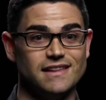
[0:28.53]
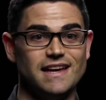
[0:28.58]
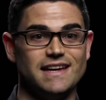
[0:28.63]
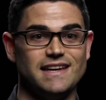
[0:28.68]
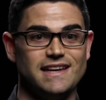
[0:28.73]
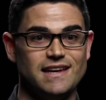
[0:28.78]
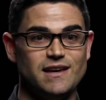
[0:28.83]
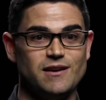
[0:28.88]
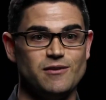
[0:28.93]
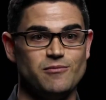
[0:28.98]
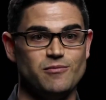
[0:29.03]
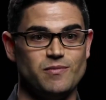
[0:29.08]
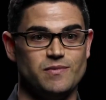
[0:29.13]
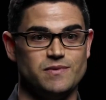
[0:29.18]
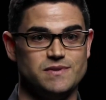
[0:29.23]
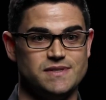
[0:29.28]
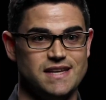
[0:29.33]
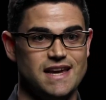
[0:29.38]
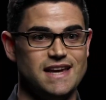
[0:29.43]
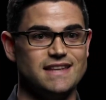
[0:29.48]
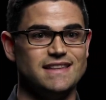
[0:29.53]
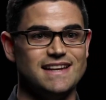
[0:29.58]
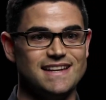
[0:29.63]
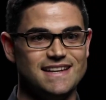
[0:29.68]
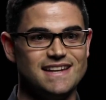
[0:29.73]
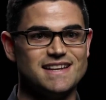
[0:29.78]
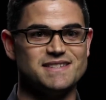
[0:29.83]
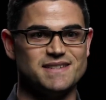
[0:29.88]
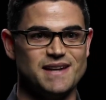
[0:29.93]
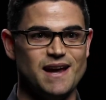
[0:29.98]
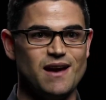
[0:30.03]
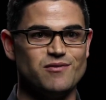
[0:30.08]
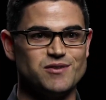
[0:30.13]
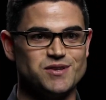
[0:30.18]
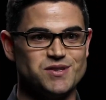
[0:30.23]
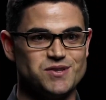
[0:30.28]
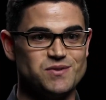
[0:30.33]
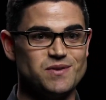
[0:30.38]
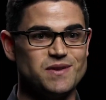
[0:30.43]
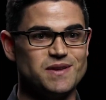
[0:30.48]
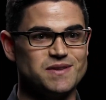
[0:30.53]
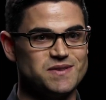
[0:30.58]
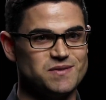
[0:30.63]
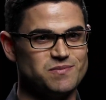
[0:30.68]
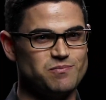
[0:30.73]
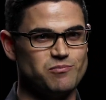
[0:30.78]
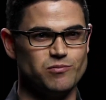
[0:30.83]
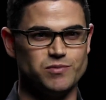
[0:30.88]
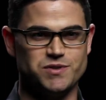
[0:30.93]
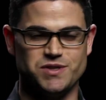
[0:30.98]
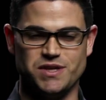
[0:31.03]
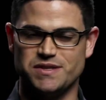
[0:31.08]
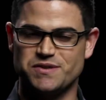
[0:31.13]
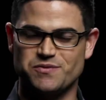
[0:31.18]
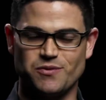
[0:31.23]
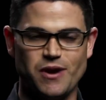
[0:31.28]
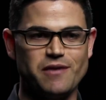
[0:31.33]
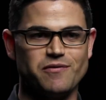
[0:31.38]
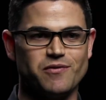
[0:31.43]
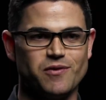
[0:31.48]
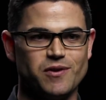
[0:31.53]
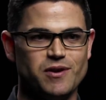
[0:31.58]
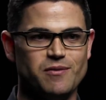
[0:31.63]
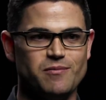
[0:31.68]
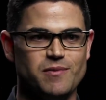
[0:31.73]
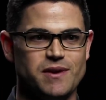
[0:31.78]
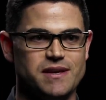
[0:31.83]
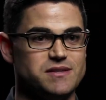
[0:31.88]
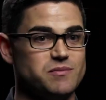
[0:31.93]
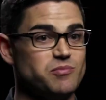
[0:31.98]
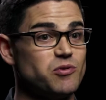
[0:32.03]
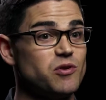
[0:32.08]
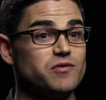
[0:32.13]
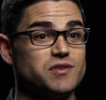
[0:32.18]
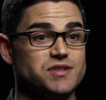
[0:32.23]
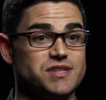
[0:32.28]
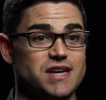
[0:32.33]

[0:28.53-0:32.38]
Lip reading: like him saying that he doesn't have a shoe that's just right for him is a perfect